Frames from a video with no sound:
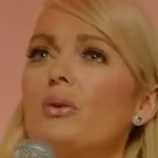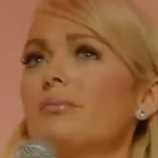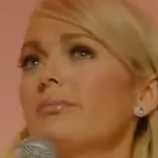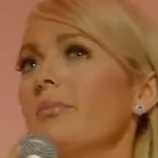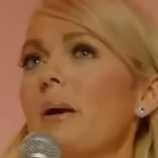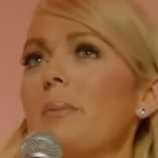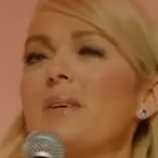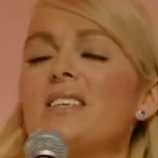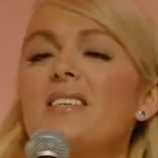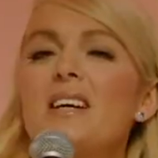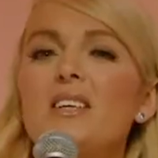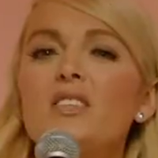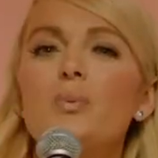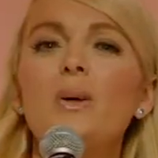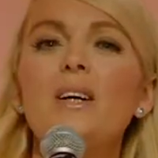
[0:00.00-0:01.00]
maybe
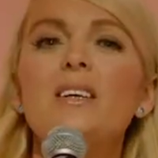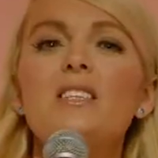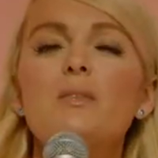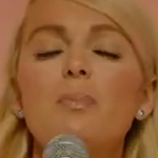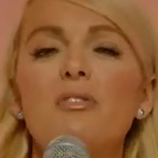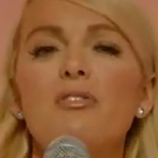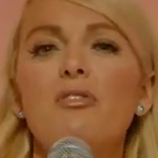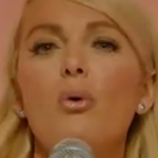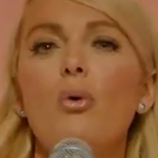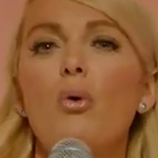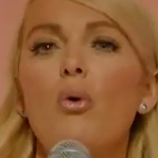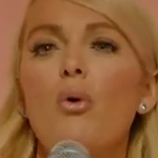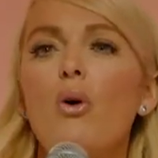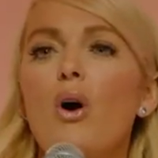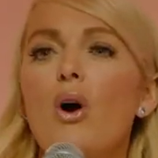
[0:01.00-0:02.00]
6 weeks
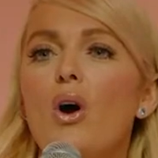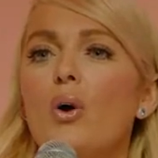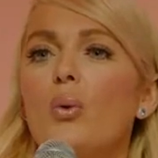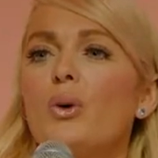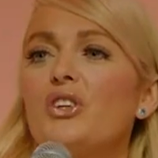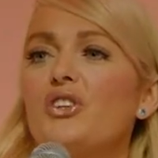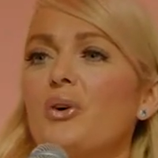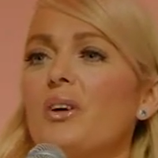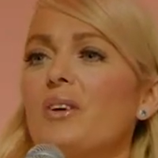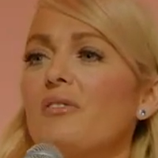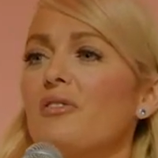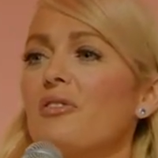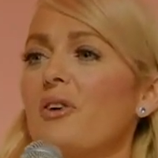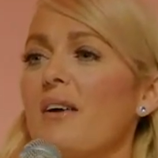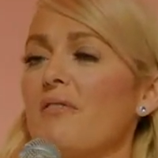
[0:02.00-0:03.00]
before we joined
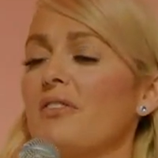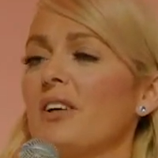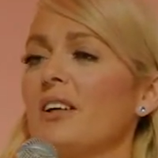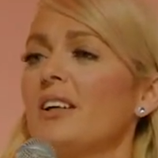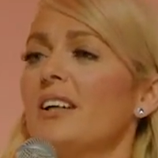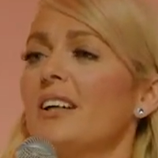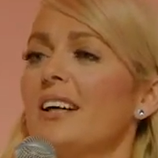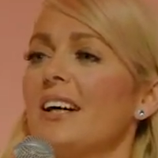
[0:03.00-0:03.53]
Forever,